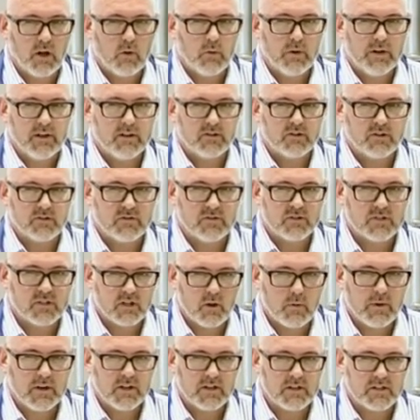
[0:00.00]
Are we sort of
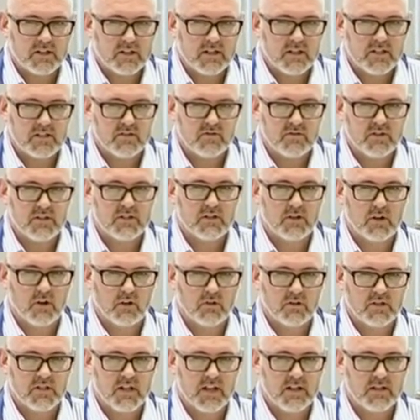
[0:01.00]
sowing seeds of
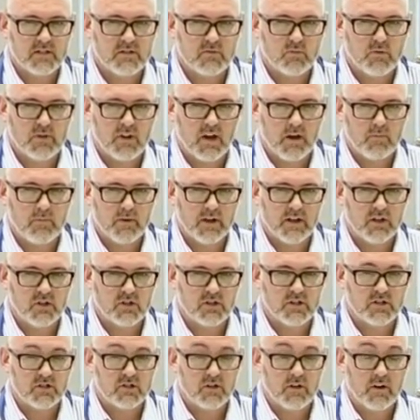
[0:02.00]
discontent with our
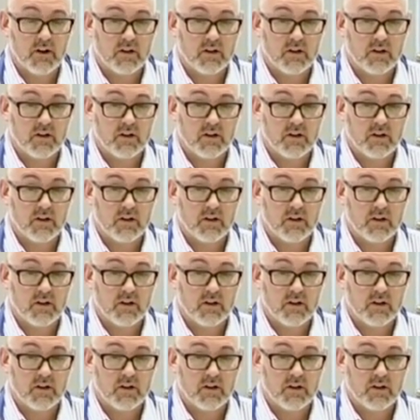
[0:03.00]
patients?